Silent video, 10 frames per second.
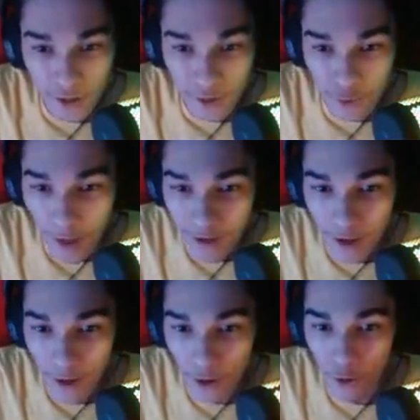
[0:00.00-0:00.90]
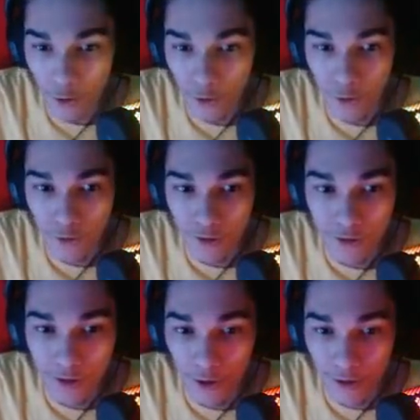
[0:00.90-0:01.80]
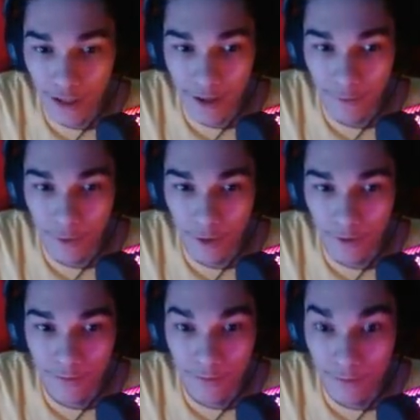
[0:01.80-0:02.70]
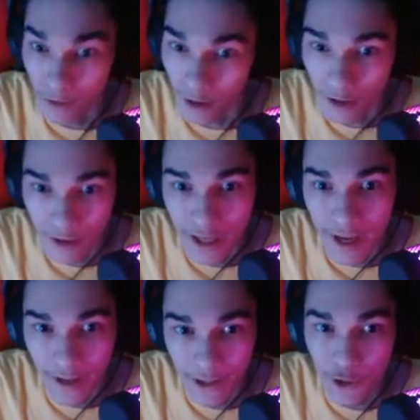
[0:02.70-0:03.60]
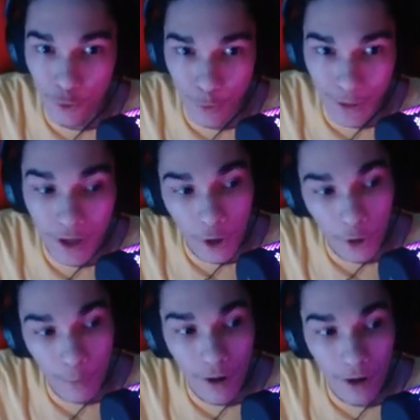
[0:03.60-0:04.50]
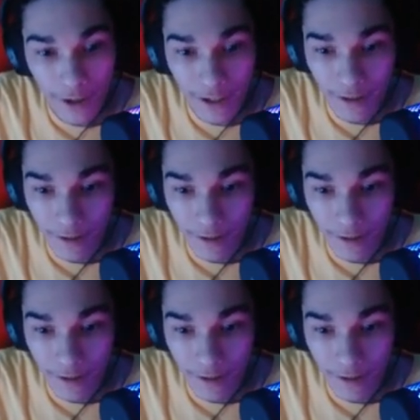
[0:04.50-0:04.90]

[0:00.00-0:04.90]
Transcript: Do I have to oh Okay, well again, here we go, buddy.